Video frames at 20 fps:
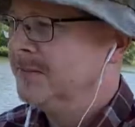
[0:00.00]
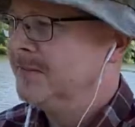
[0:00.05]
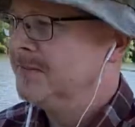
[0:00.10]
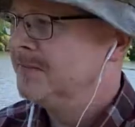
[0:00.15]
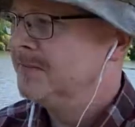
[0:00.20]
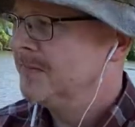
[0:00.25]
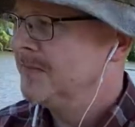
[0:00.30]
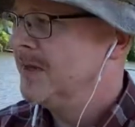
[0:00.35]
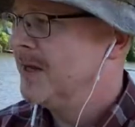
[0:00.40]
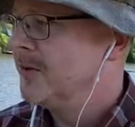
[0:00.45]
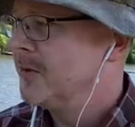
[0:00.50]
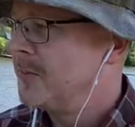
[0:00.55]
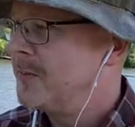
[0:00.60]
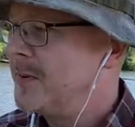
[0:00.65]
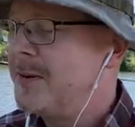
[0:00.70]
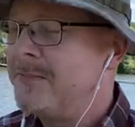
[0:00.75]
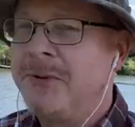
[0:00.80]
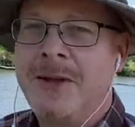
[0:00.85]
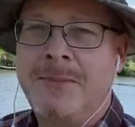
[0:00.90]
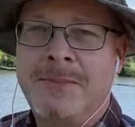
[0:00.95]
There were
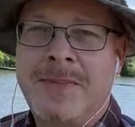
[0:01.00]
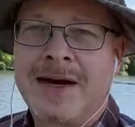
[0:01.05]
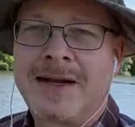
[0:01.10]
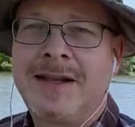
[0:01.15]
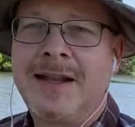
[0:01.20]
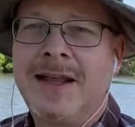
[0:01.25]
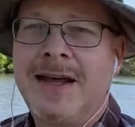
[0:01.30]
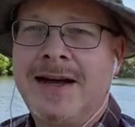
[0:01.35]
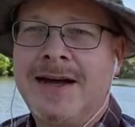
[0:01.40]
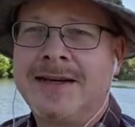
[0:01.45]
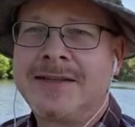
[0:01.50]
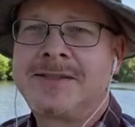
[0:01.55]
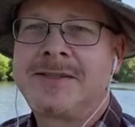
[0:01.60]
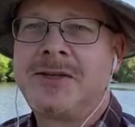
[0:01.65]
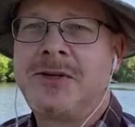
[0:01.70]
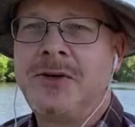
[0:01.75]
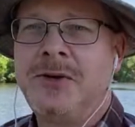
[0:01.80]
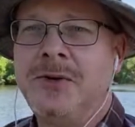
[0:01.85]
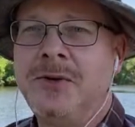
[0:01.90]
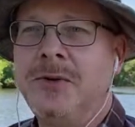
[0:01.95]
people in my class
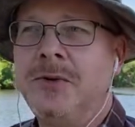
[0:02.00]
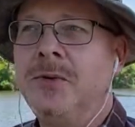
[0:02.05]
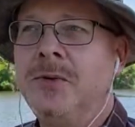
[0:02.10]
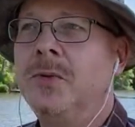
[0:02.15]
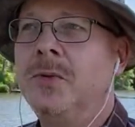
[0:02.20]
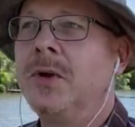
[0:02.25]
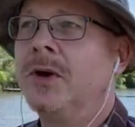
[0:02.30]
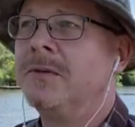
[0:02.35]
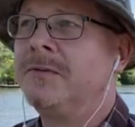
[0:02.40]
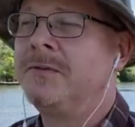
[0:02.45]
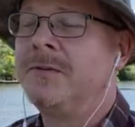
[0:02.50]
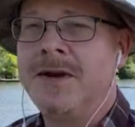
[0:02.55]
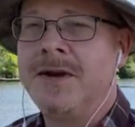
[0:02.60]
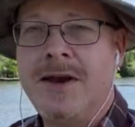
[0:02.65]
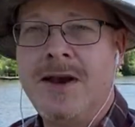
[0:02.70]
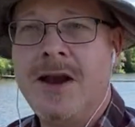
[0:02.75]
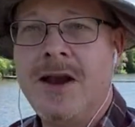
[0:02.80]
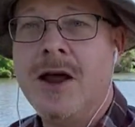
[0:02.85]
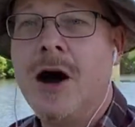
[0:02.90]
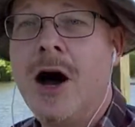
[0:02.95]
who were
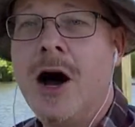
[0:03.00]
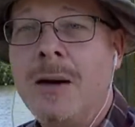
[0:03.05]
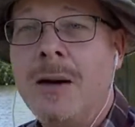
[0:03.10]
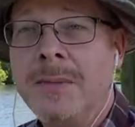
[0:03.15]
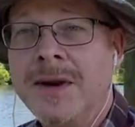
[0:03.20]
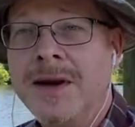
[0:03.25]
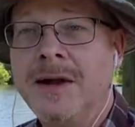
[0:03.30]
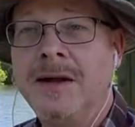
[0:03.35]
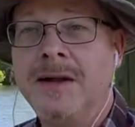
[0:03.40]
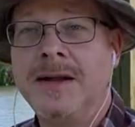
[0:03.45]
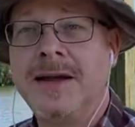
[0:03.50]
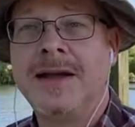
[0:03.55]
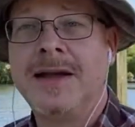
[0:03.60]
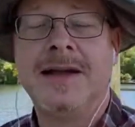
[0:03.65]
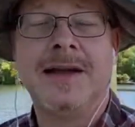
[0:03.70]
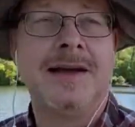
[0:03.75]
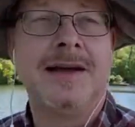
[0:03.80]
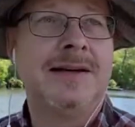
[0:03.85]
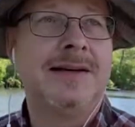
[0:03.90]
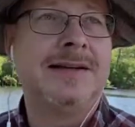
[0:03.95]
phenomenal,
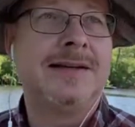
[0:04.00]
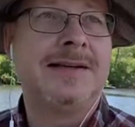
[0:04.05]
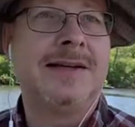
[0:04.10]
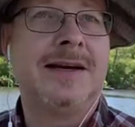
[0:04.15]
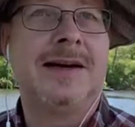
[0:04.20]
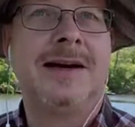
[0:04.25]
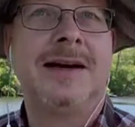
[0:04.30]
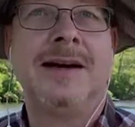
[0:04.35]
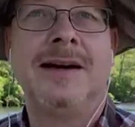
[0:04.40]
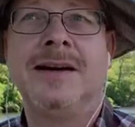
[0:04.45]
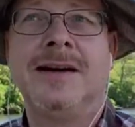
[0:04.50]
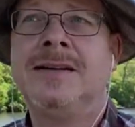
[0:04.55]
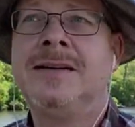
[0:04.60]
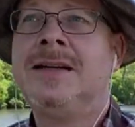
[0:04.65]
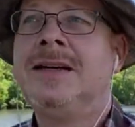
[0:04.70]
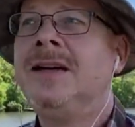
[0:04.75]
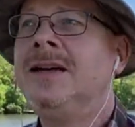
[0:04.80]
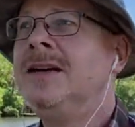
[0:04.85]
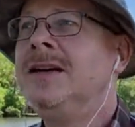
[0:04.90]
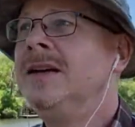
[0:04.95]
and
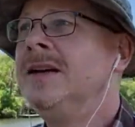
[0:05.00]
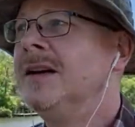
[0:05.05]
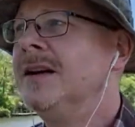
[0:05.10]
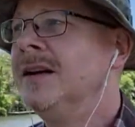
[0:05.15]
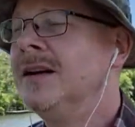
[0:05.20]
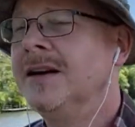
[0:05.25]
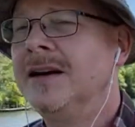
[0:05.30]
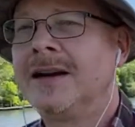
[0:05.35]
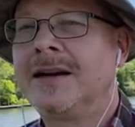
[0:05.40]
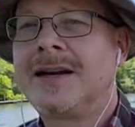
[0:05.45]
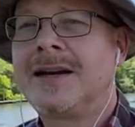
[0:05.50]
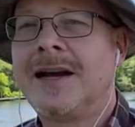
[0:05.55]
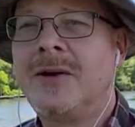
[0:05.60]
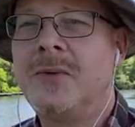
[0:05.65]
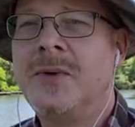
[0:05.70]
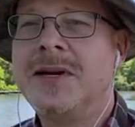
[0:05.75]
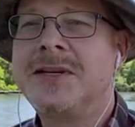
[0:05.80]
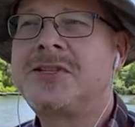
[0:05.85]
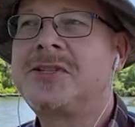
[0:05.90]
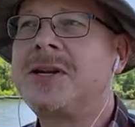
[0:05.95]
I kind of
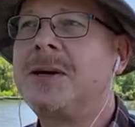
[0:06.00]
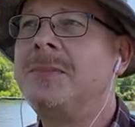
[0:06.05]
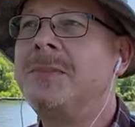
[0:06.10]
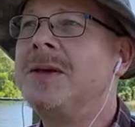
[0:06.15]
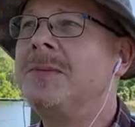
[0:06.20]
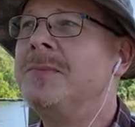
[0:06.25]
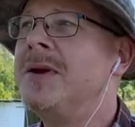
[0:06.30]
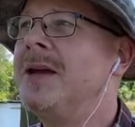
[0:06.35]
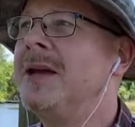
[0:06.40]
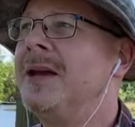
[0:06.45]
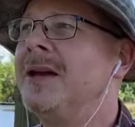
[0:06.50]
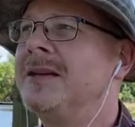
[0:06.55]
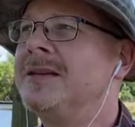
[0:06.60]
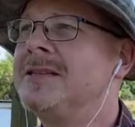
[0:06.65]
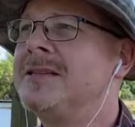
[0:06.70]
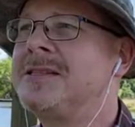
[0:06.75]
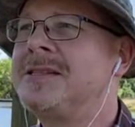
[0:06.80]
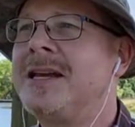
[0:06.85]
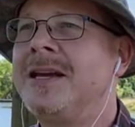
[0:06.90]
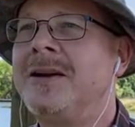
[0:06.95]
wish some of them had
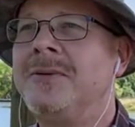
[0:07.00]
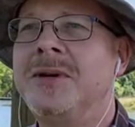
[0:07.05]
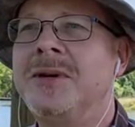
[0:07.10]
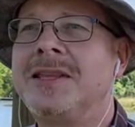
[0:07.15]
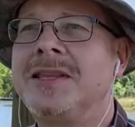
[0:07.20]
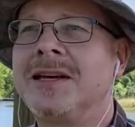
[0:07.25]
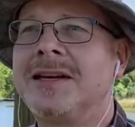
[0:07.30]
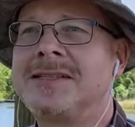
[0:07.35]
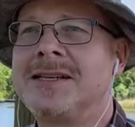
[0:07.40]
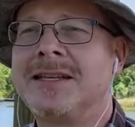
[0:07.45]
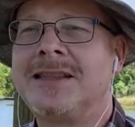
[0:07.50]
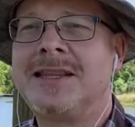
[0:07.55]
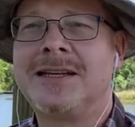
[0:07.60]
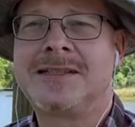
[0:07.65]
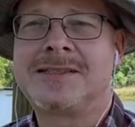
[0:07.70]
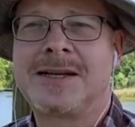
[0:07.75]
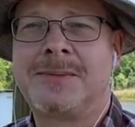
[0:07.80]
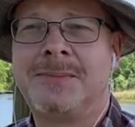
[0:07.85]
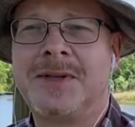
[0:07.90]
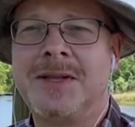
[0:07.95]
stayed with it, because I think
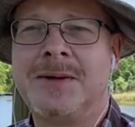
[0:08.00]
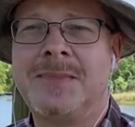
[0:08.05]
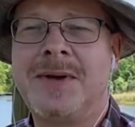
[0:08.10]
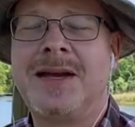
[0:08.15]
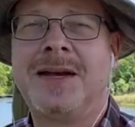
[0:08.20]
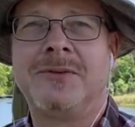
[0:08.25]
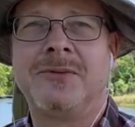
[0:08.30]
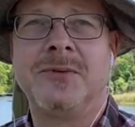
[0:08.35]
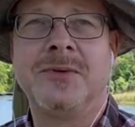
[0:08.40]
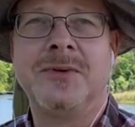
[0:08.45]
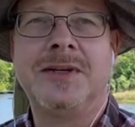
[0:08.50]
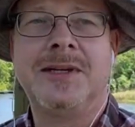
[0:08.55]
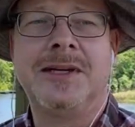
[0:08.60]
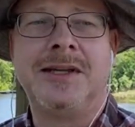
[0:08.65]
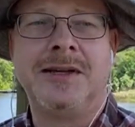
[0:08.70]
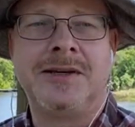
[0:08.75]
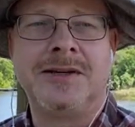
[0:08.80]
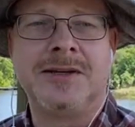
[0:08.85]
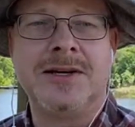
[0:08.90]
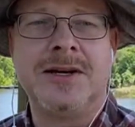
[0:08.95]
some of them had really
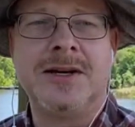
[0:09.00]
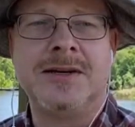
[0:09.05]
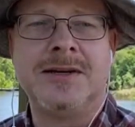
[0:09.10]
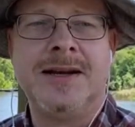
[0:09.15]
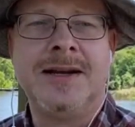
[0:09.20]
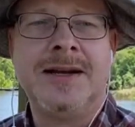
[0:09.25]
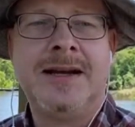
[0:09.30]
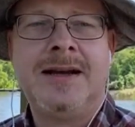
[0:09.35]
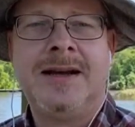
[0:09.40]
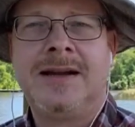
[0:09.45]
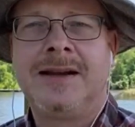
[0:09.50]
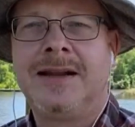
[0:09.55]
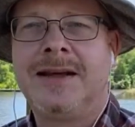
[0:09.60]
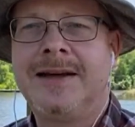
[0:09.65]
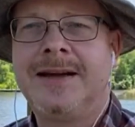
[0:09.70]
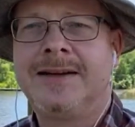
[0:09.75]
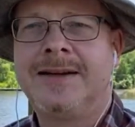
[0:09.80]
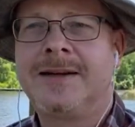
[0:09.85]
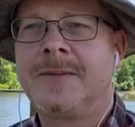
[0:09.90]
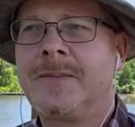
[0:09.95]
good, like,